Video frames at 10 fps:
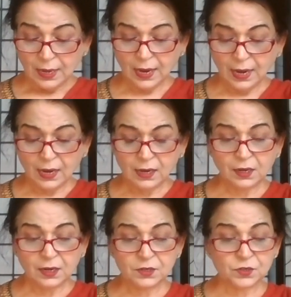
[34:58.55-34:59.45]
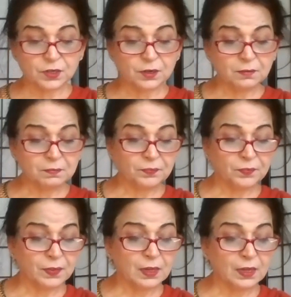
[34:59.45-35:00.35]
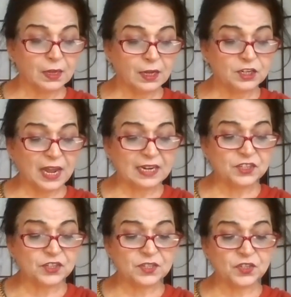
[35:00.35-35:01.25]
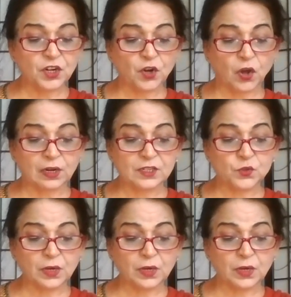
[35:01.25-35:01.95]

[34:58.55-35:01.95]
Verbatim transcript: And his uh, intelligence and knowledge were